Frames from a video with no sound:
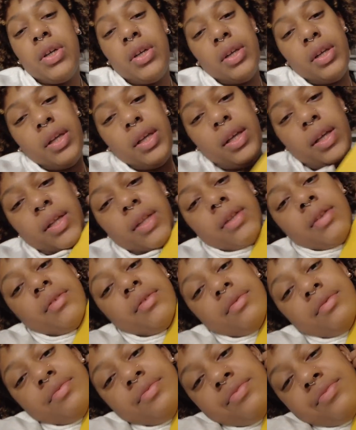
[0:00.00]
in
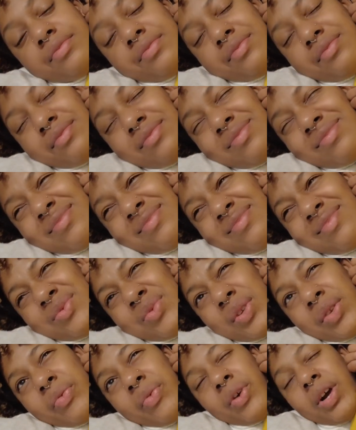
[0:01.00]

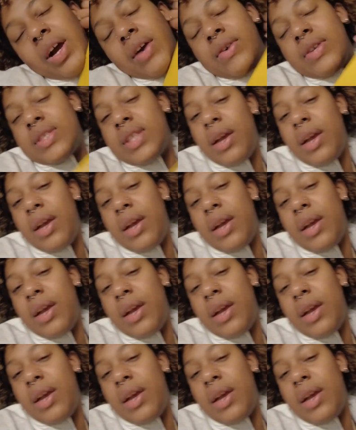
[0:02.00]
24 hours.